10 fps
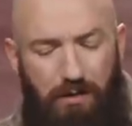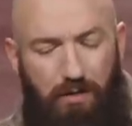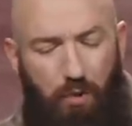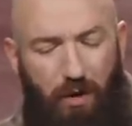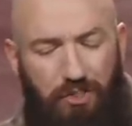The
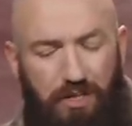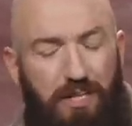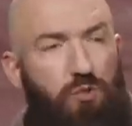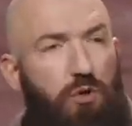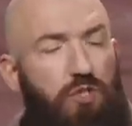question
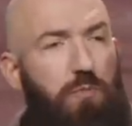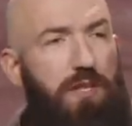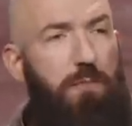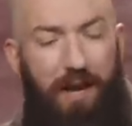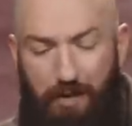is, will you be
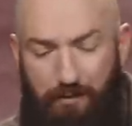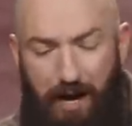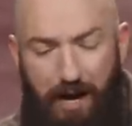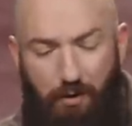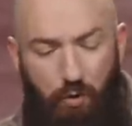the man of
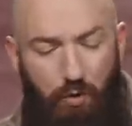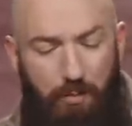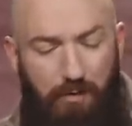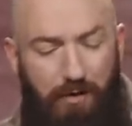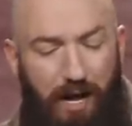God or the woman
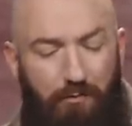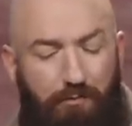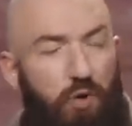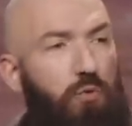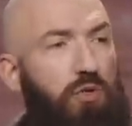of God
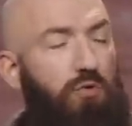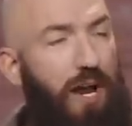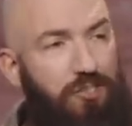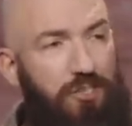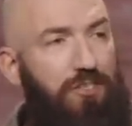filled with
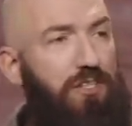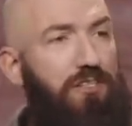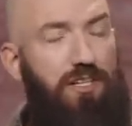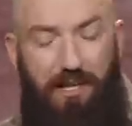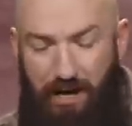
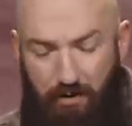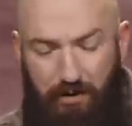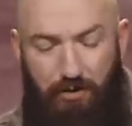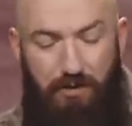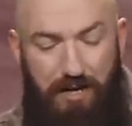righteousness and
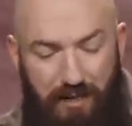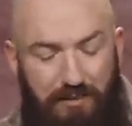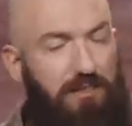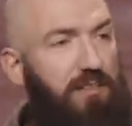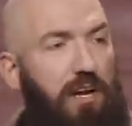character
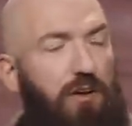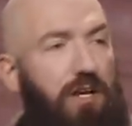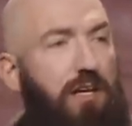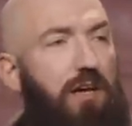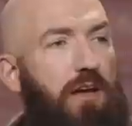
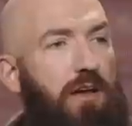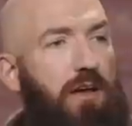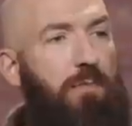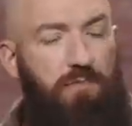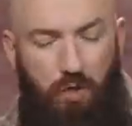necessary
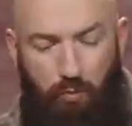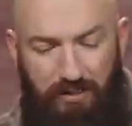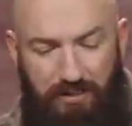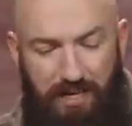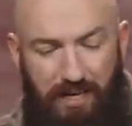to
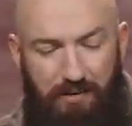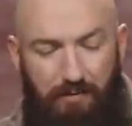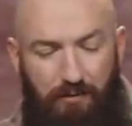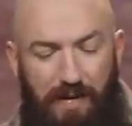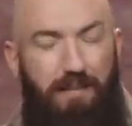
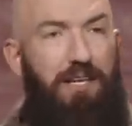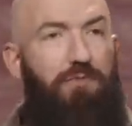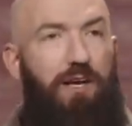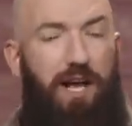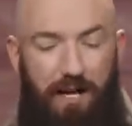receive and live
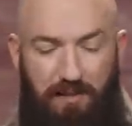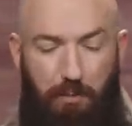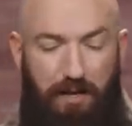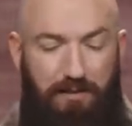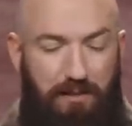in God's
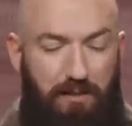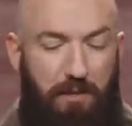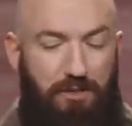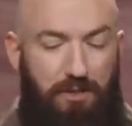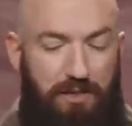blessing? Somebody
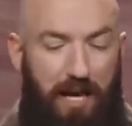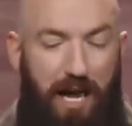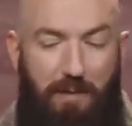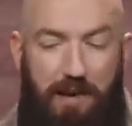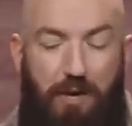should say
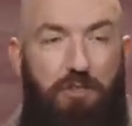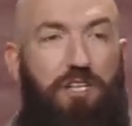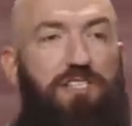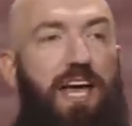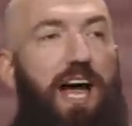amen or
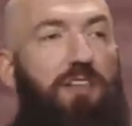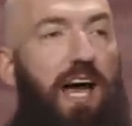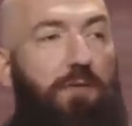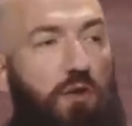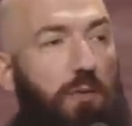just say out
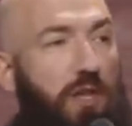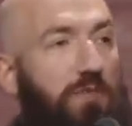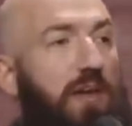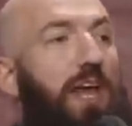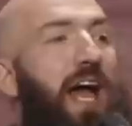loud if you believe
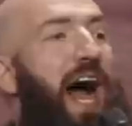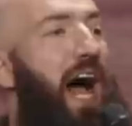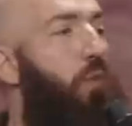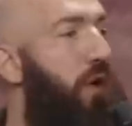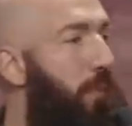it,
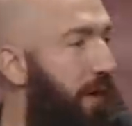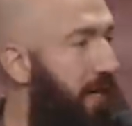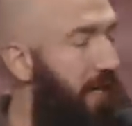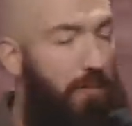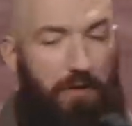I will be.
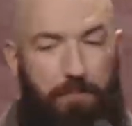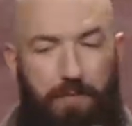Come on.